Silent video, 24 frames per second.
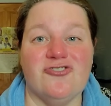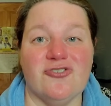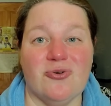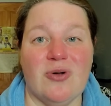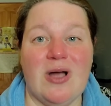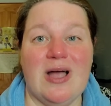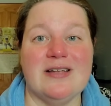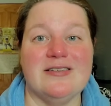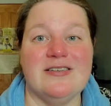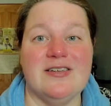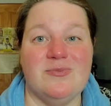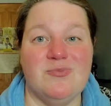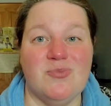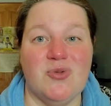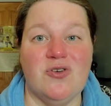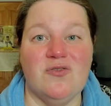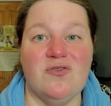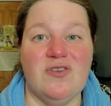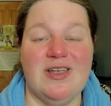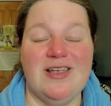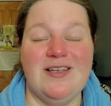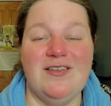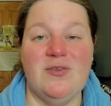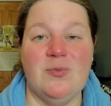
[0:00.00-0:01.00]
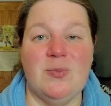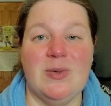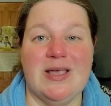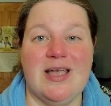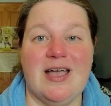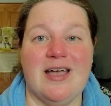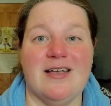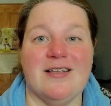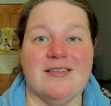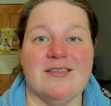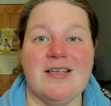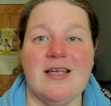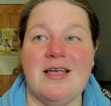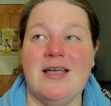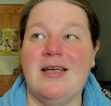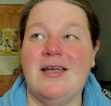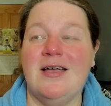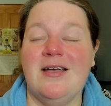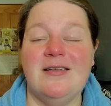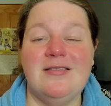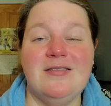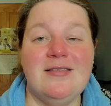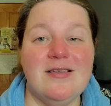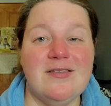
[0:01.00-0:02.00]
directed movies because
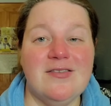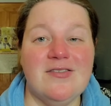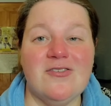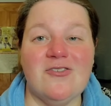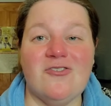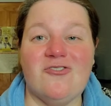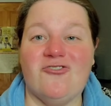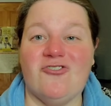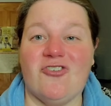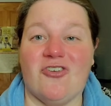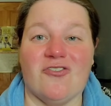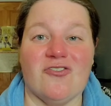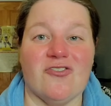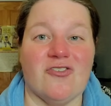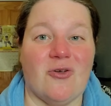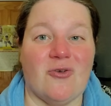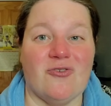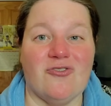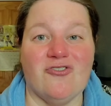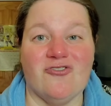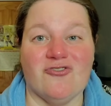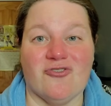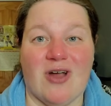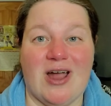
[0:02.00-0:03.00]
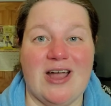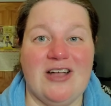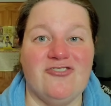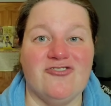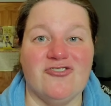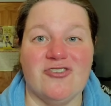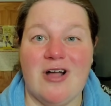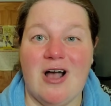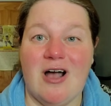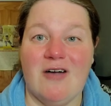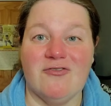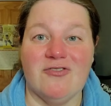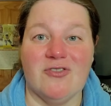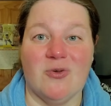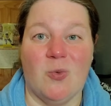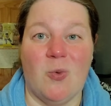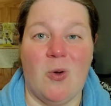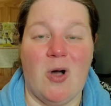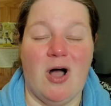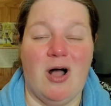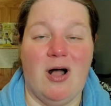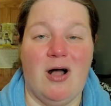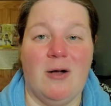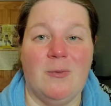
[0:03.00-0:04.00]
this is just so strange and off the
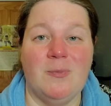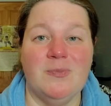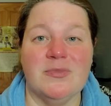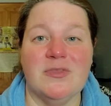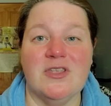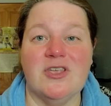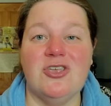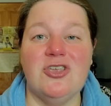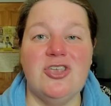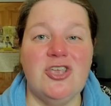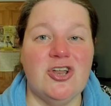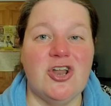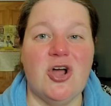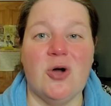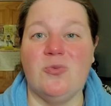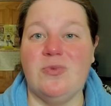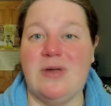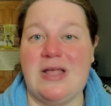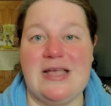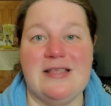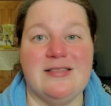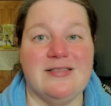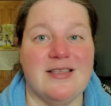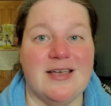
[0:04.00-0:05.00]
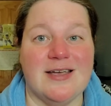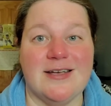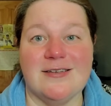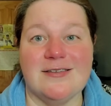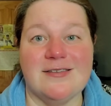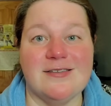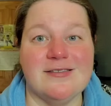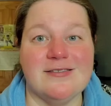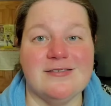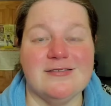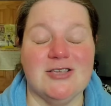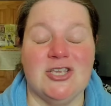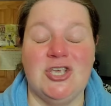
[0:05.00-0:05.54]
wall. You don't need this.